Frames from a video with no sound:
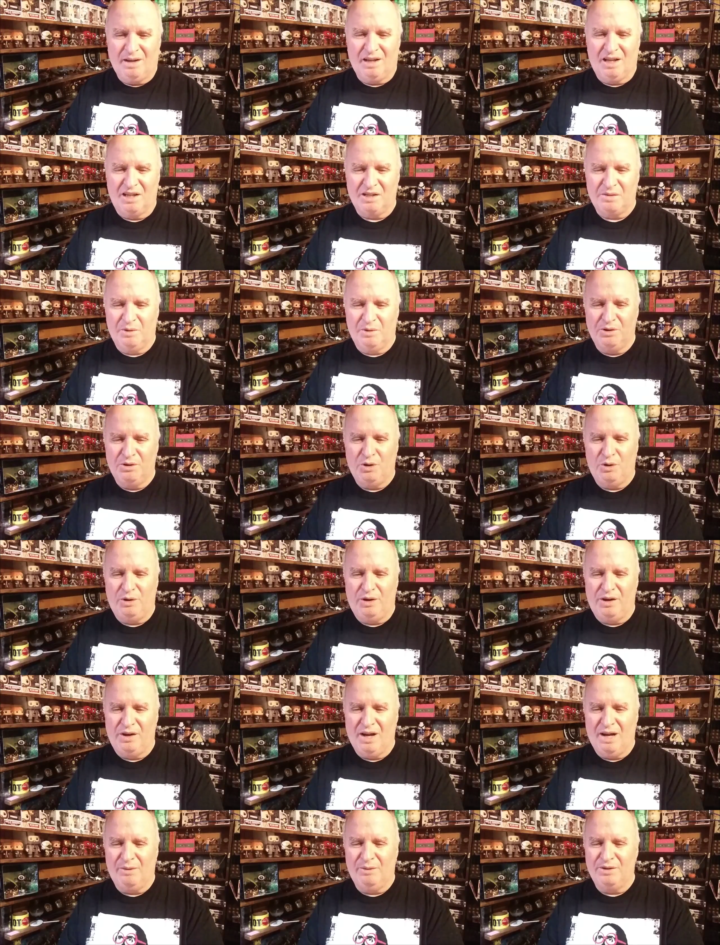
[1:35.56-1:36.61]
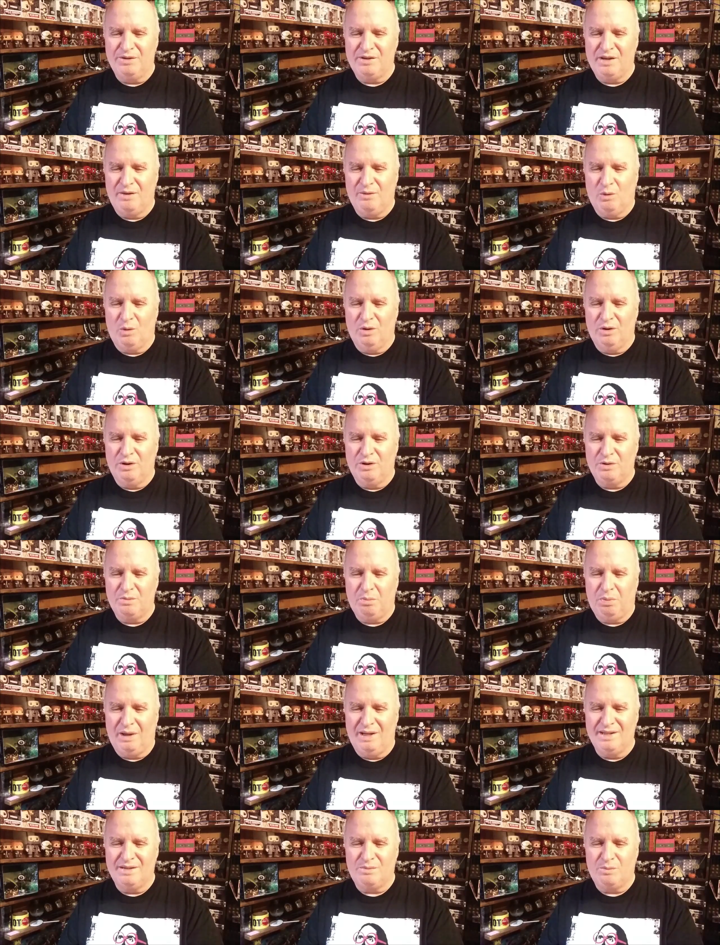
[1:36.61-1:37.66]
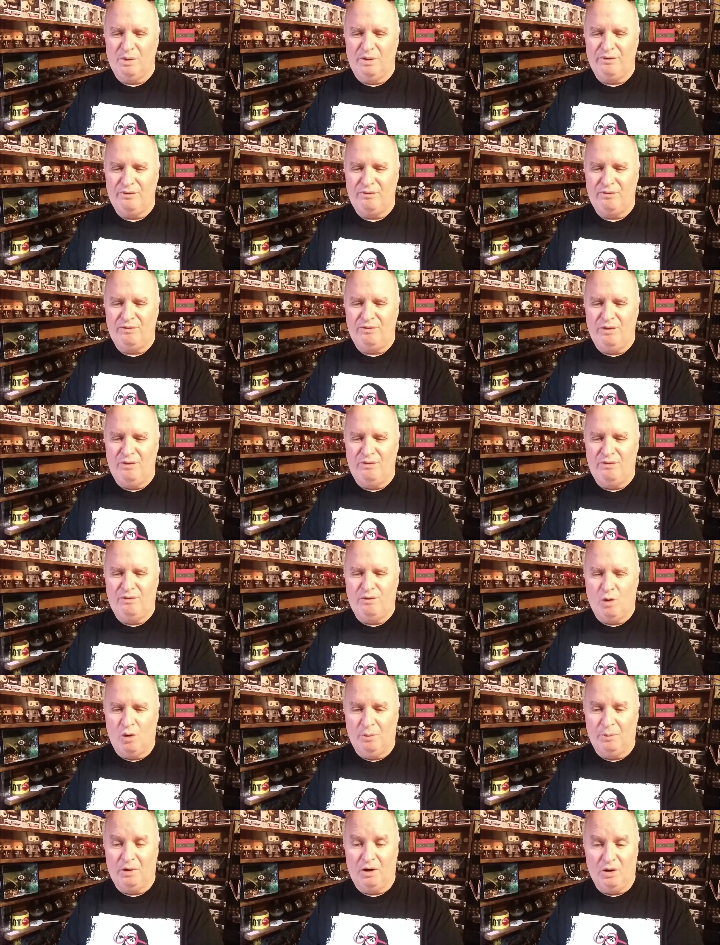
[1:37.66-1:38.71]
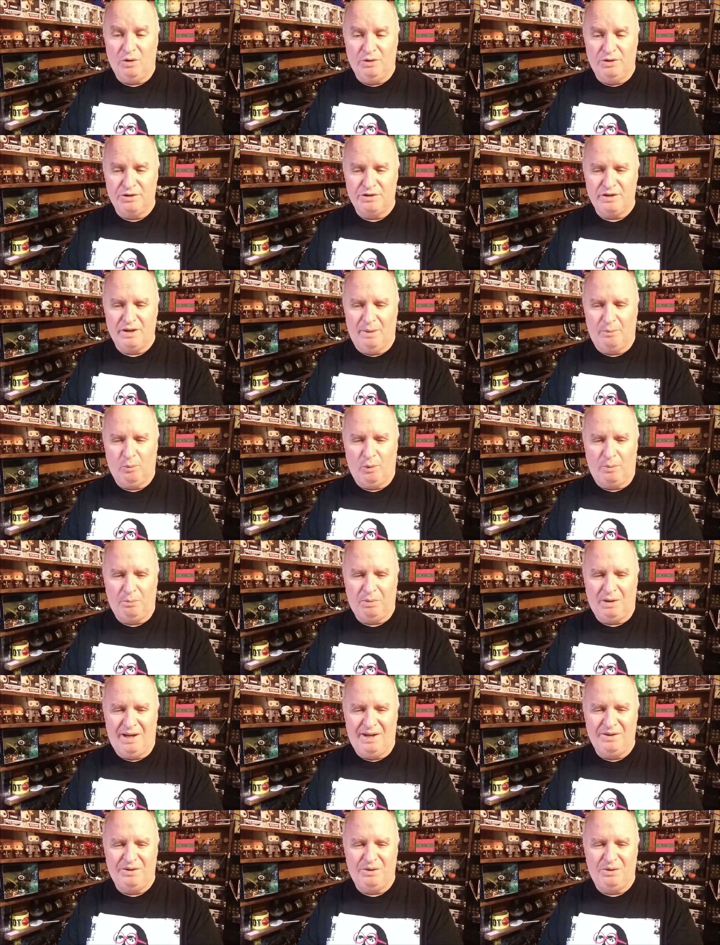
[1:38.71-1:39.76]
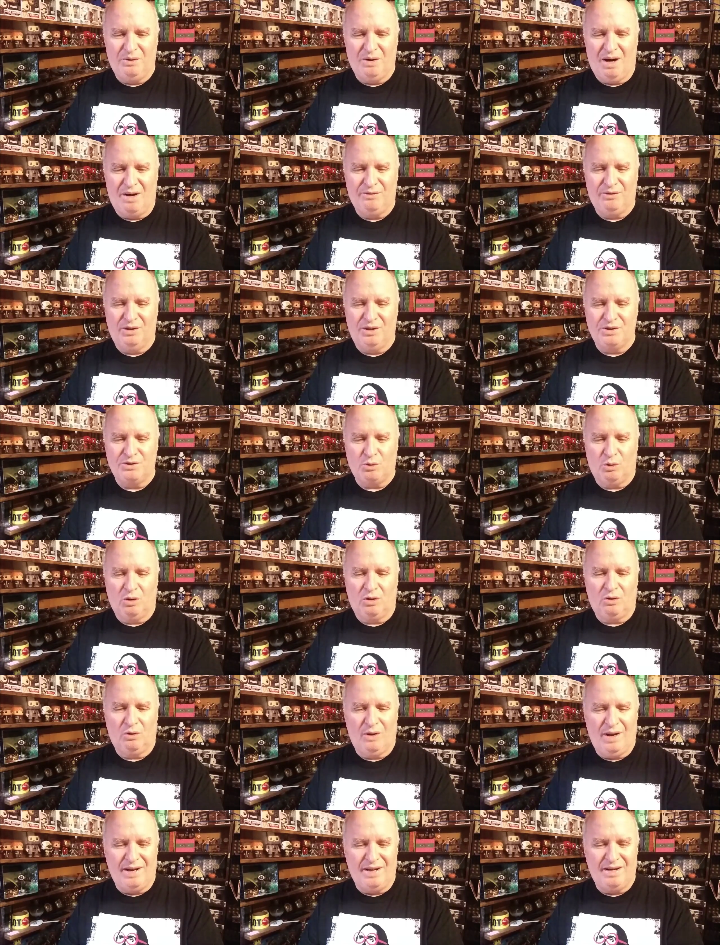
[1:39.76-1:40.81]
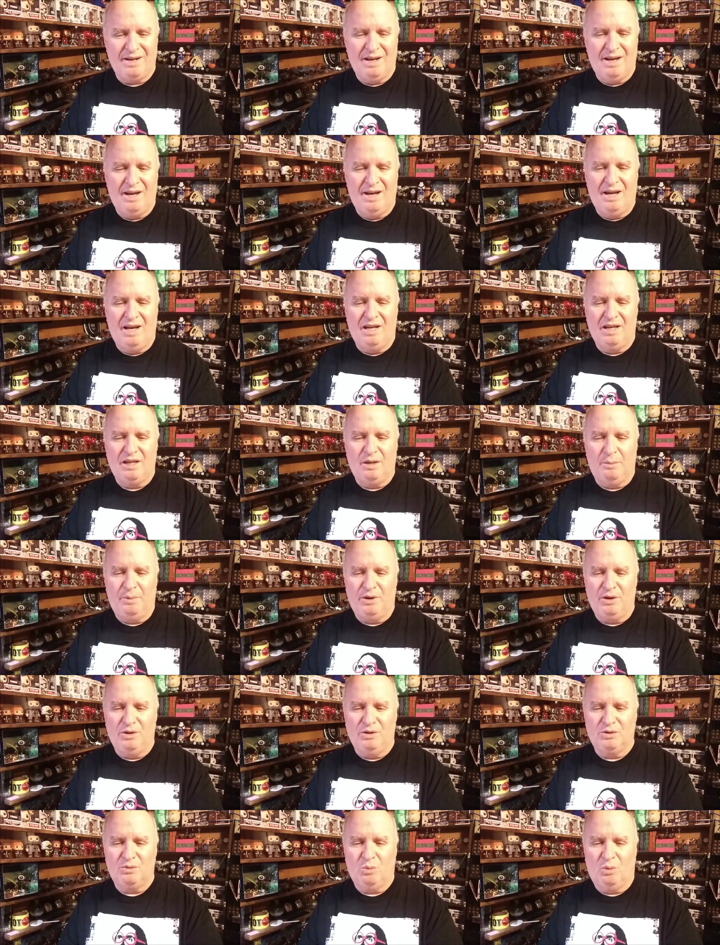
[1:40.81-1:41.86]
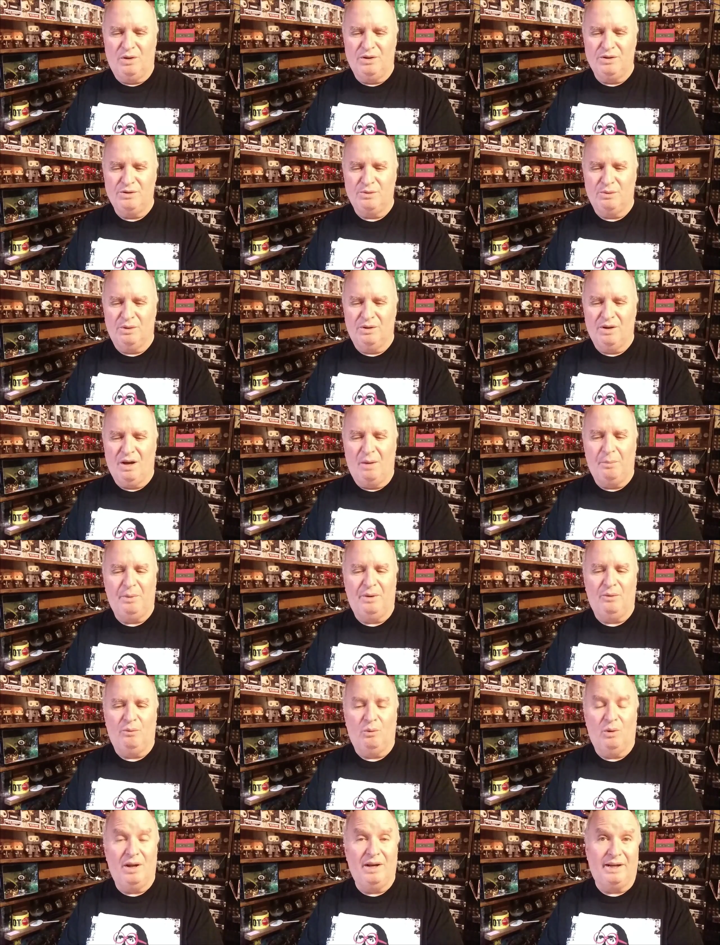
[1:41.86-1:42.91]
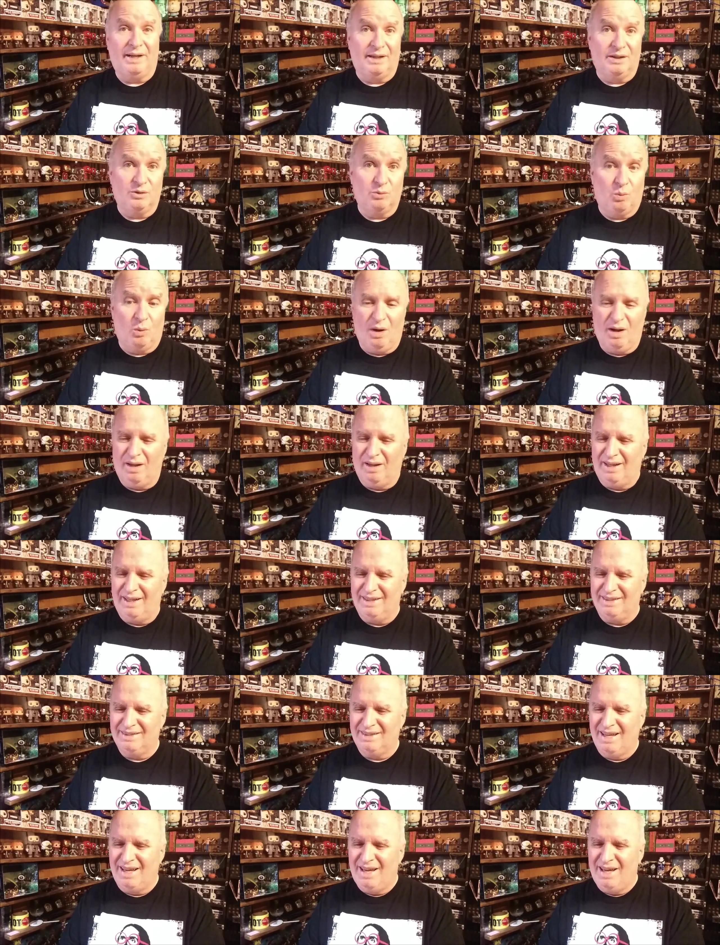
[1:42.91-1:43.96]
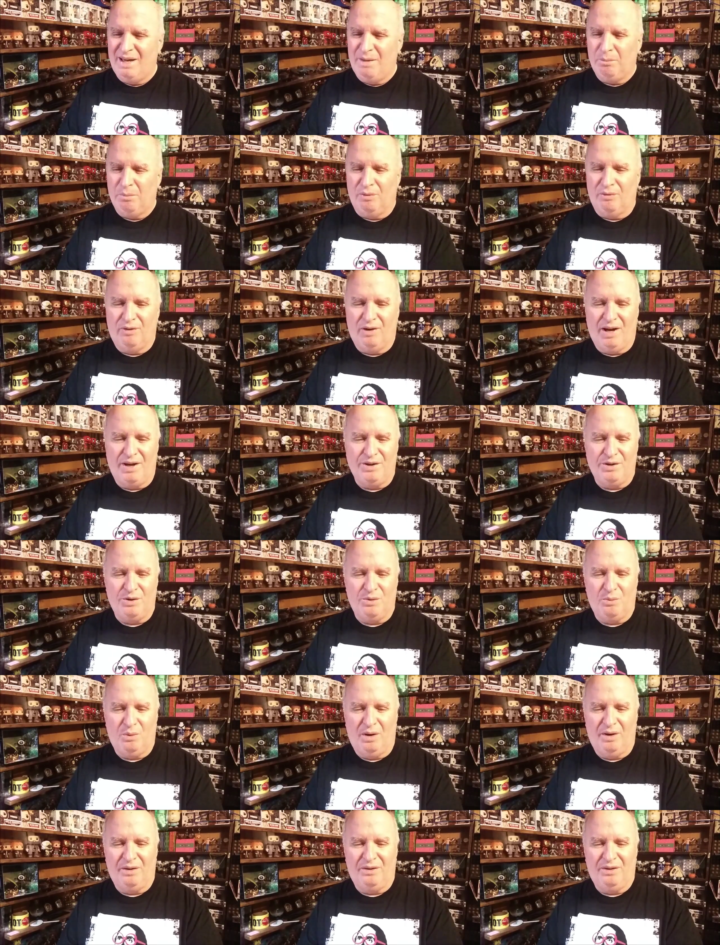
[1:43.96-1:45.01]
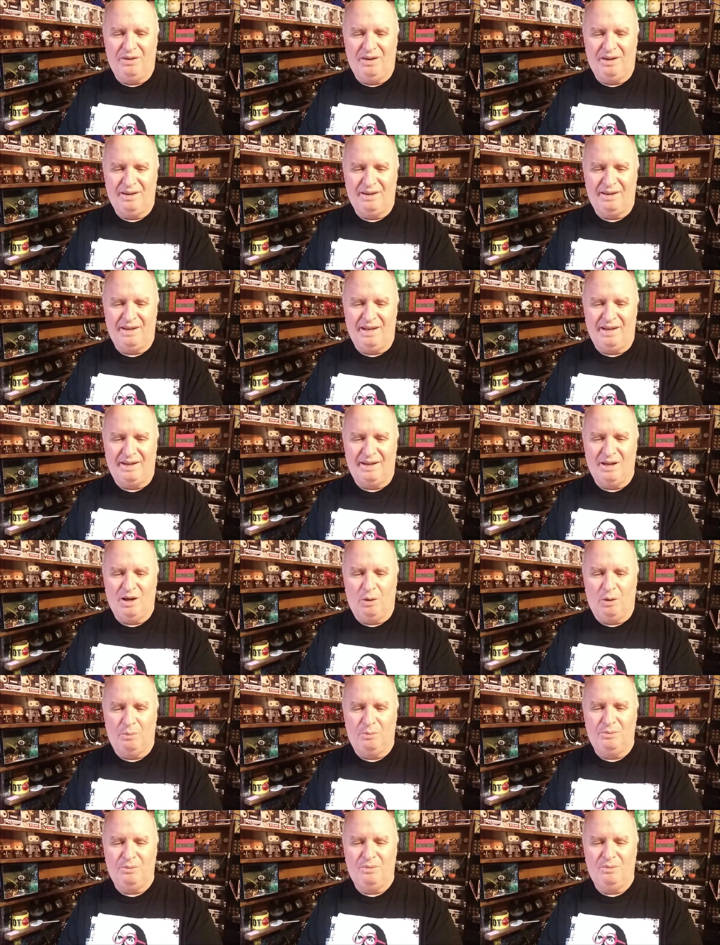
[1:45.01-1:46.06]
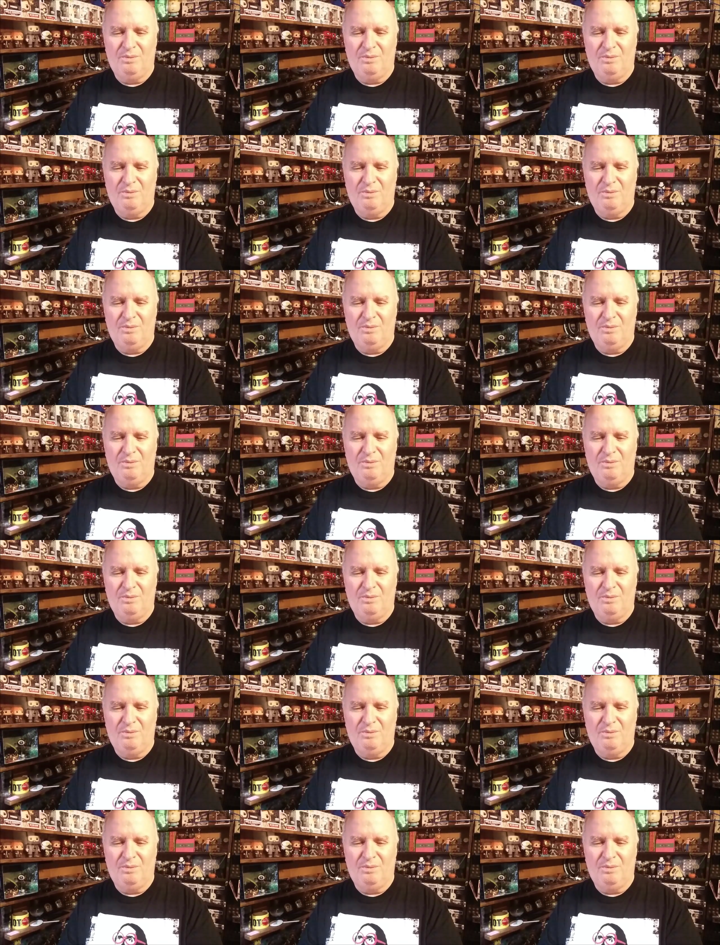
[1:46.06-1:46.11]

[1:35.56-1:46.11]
Customers who did not receive orders placed with former ownership, we plan to offer a store credit to be used once you're up and running, as well as provide you with help